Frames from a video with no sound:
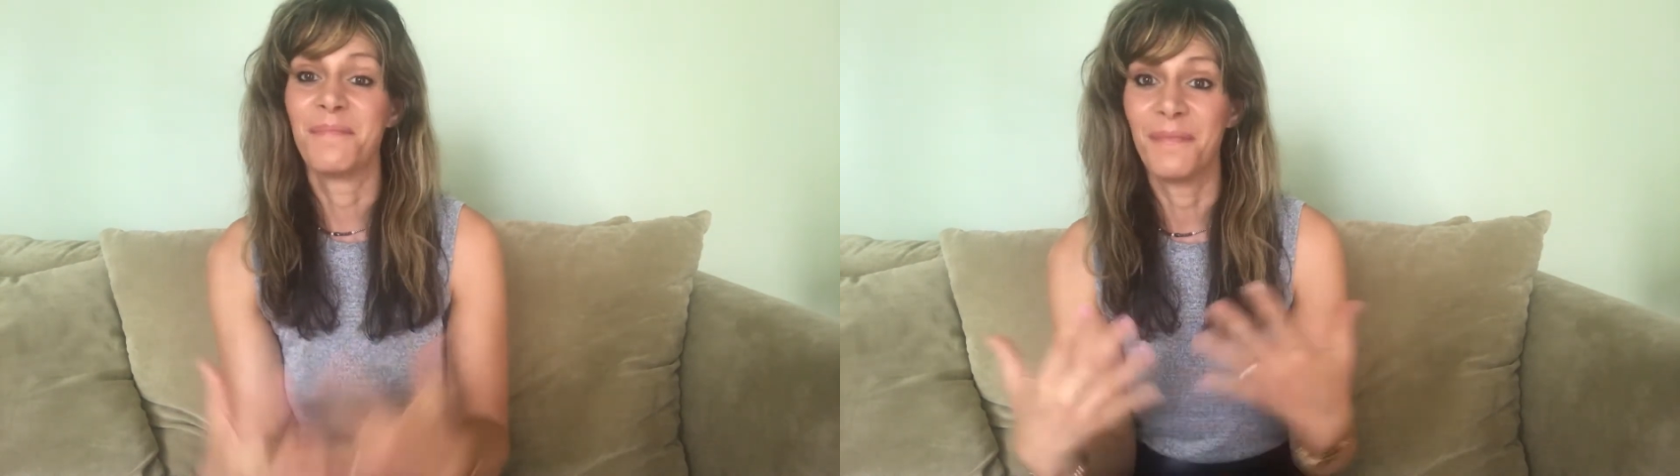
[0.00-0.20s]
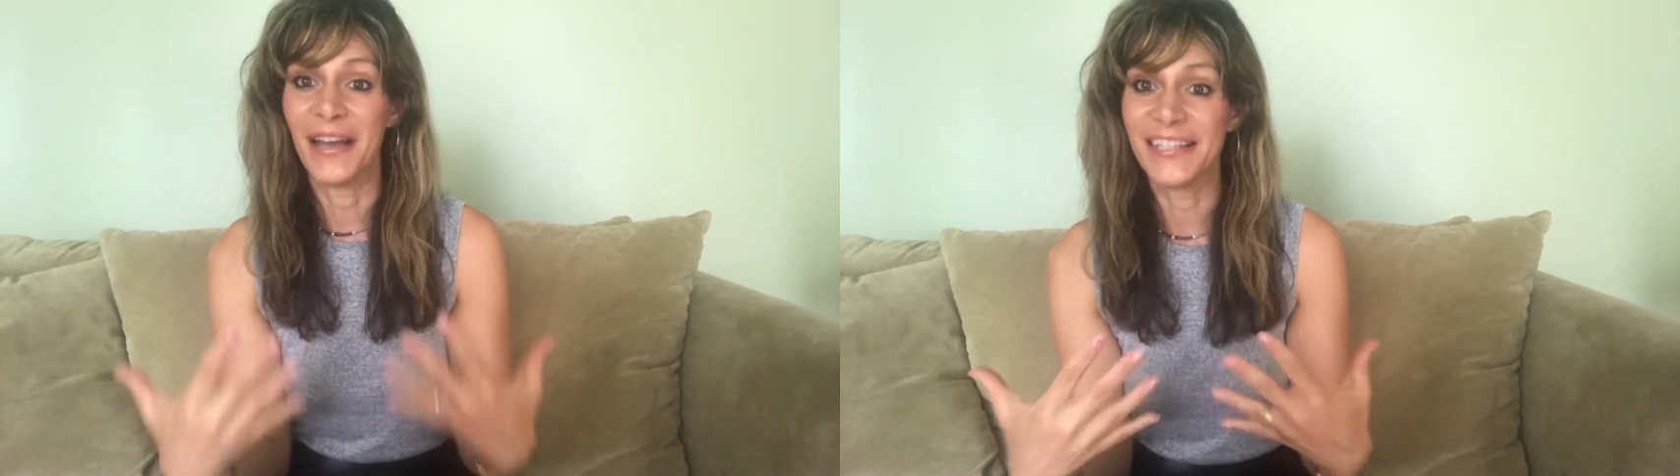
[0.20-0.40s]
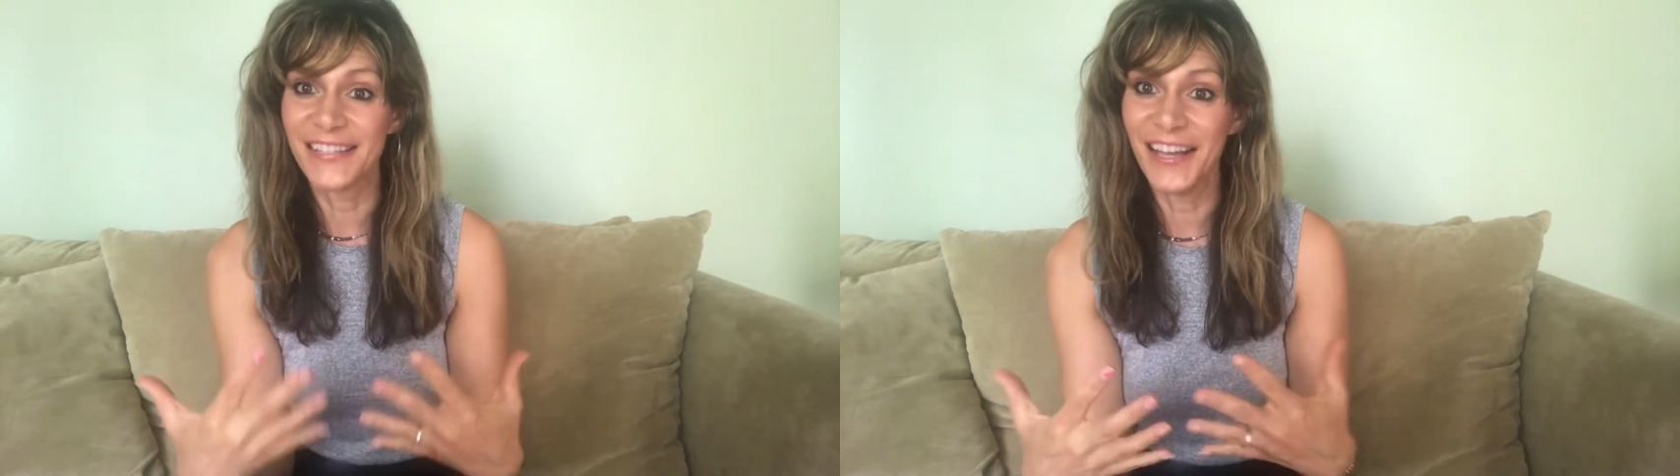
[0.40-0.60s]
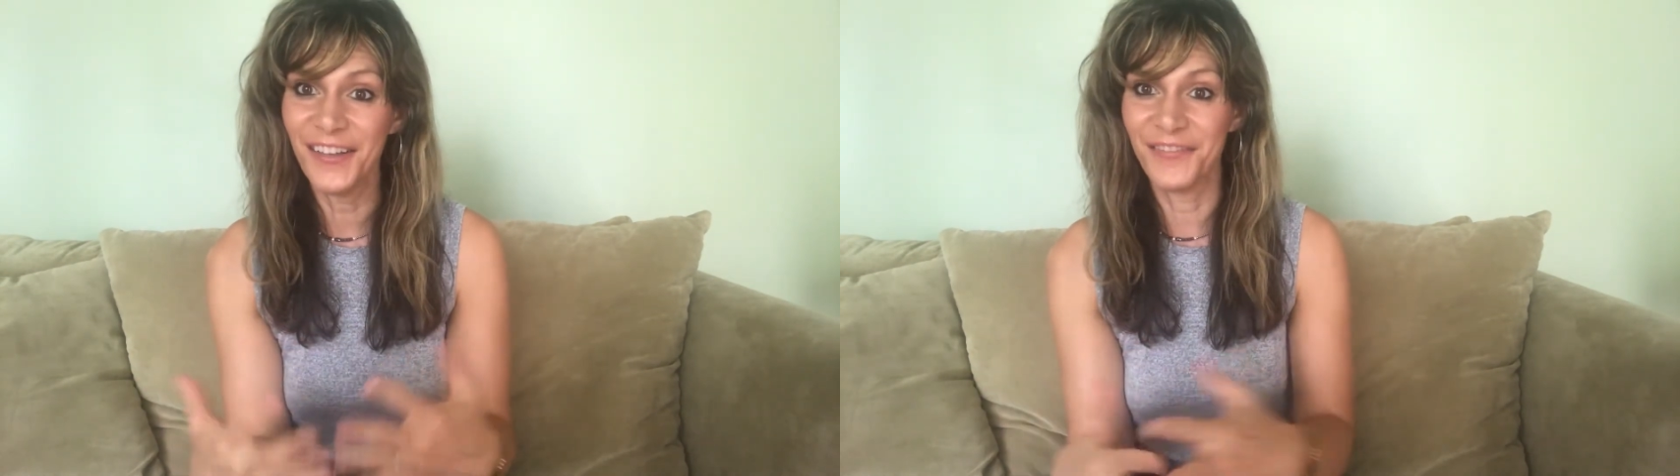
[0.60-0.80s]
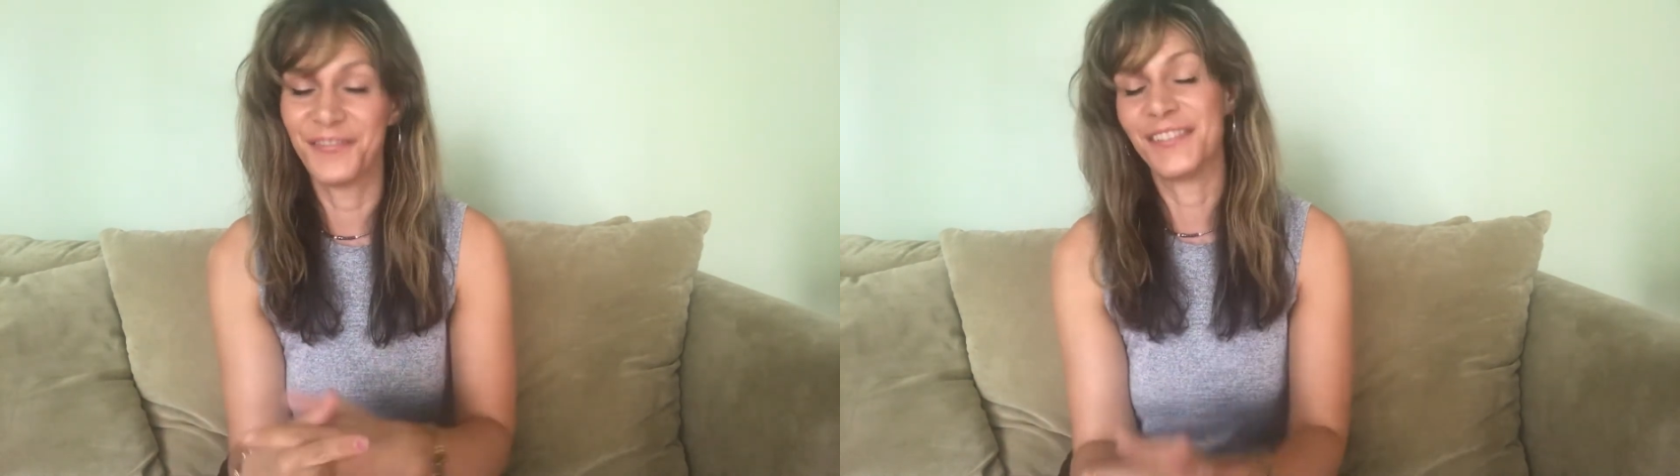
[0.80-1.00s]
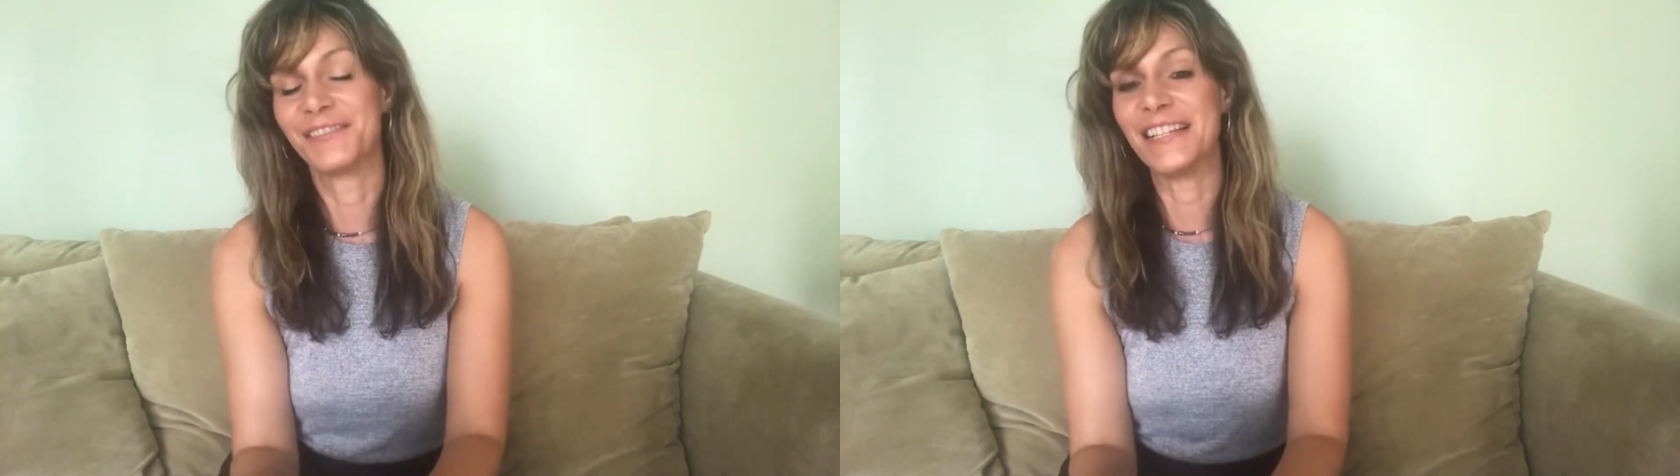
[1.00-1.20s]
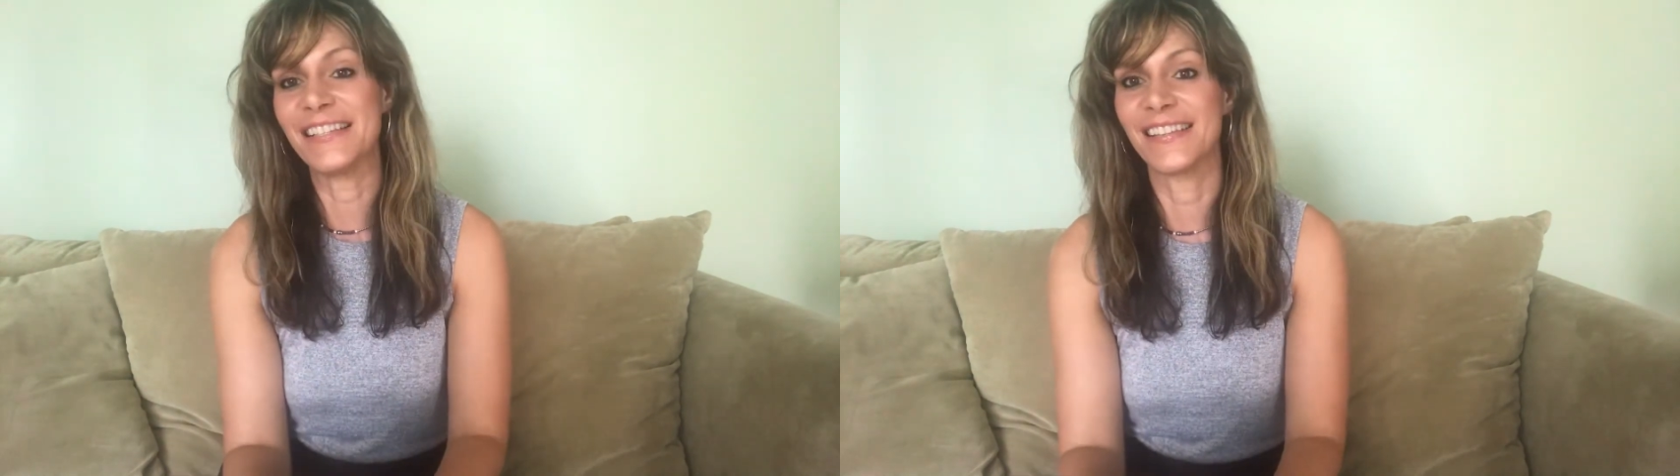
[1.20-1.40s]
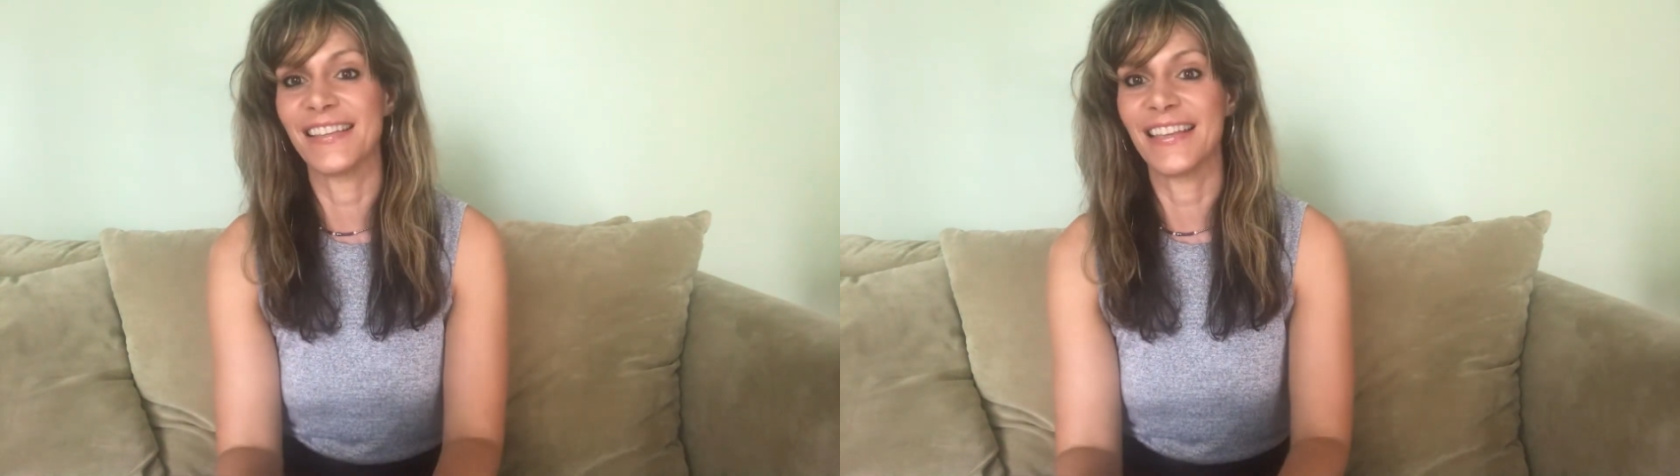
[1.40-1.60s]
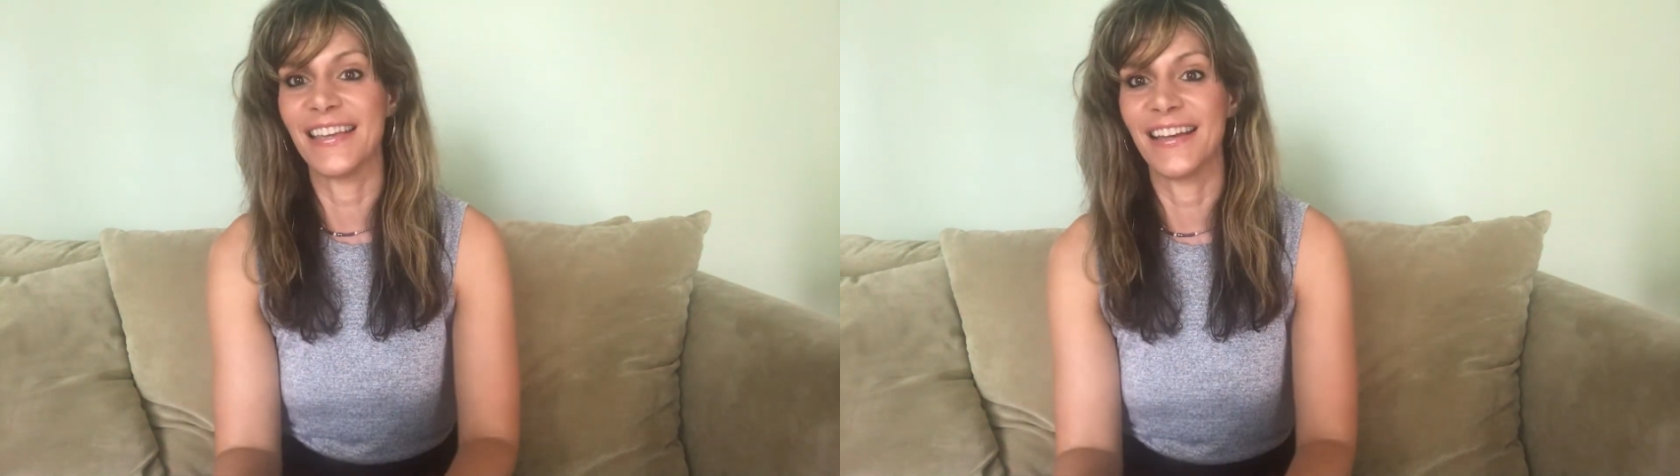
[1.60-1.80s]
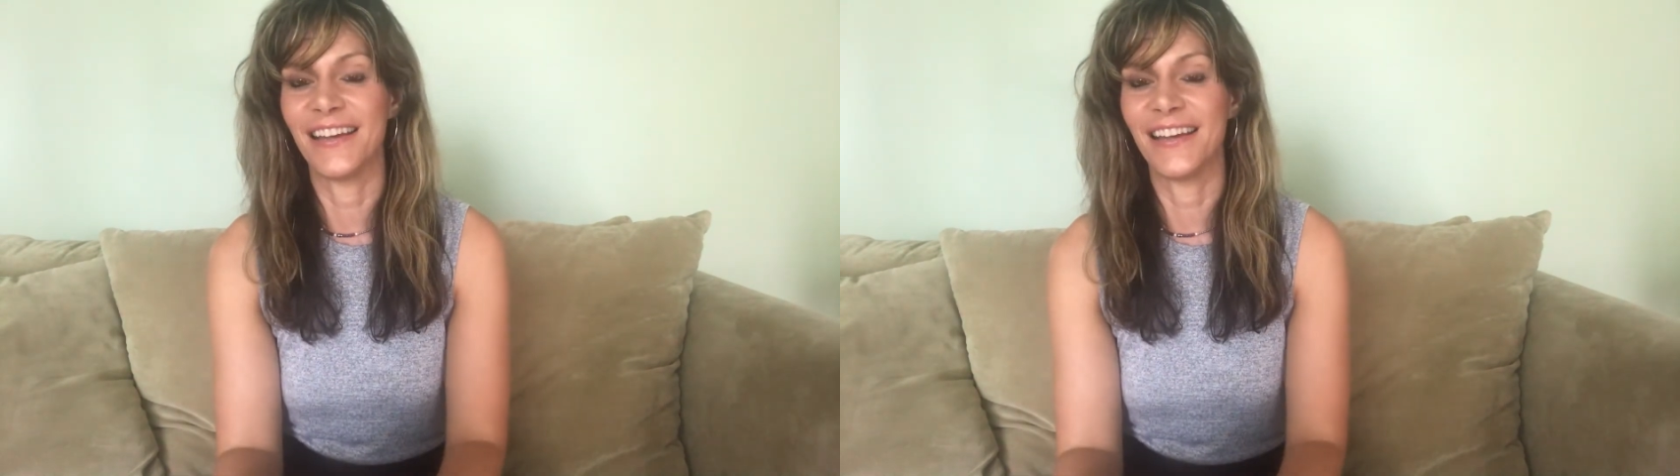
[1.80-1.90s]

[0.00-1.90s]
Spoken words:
myself recently.